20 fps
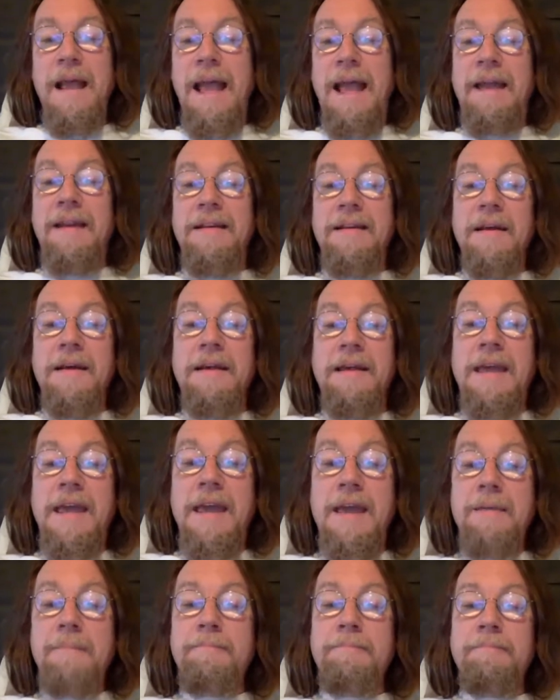And
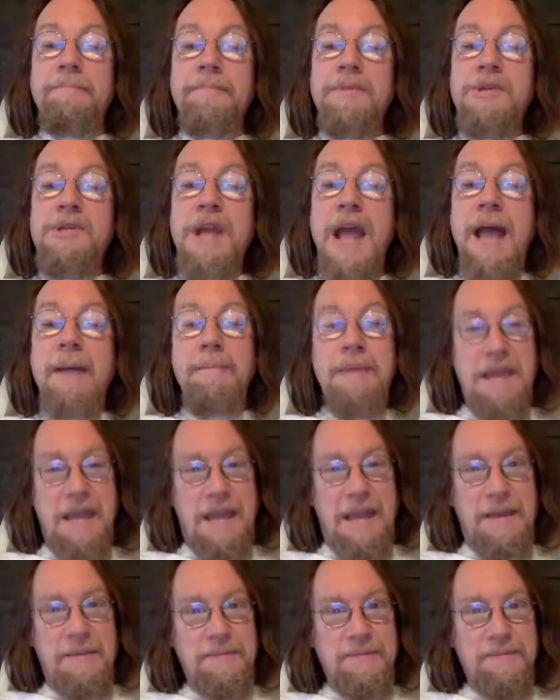Kim,
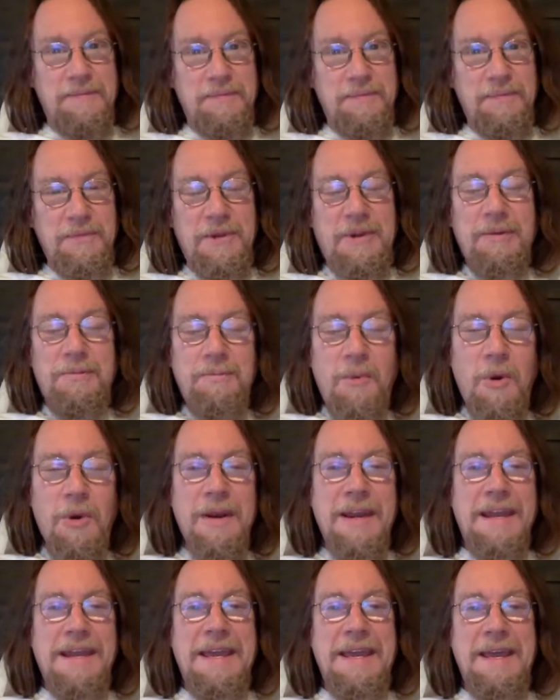Jammy. Good
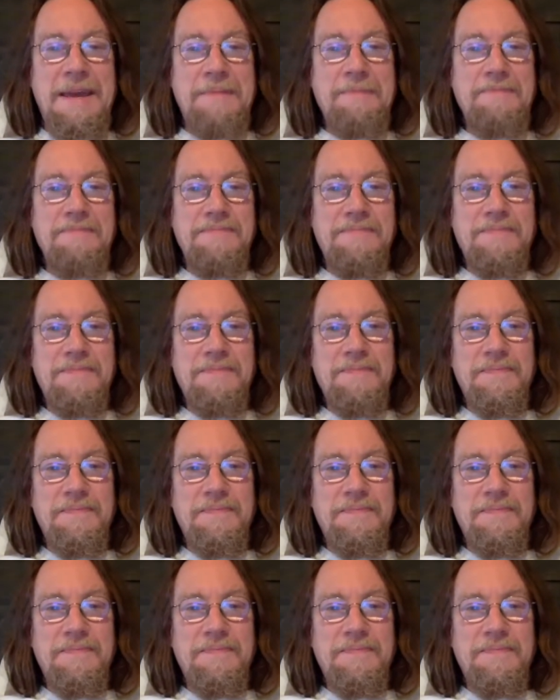morning, Kim.